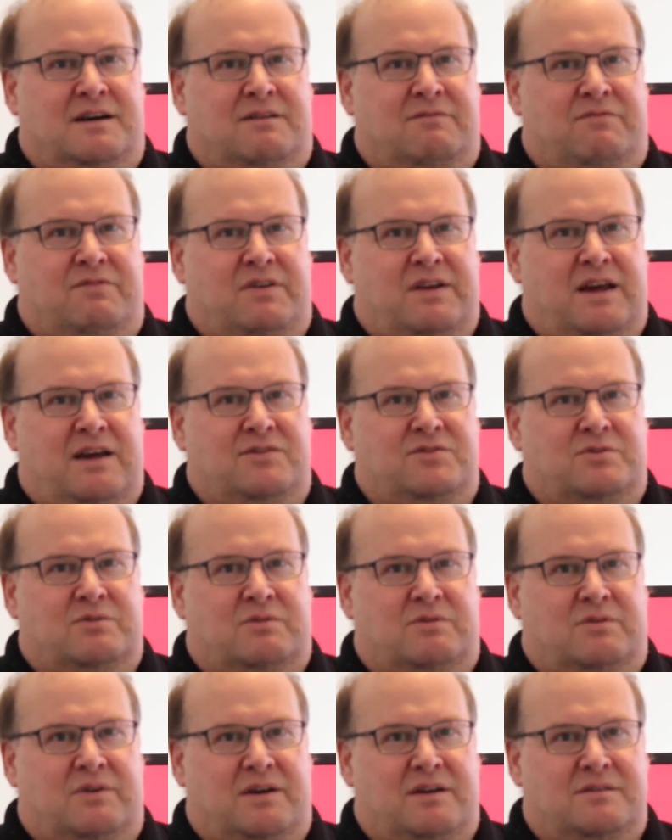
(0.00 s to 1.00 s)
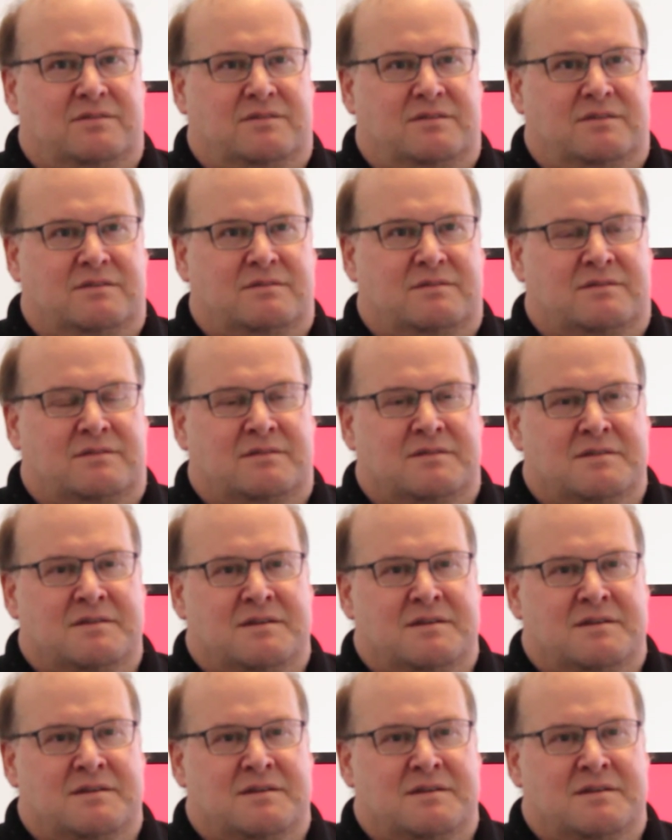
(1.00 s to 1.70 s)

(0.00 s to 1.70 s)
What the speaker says: financial crisis.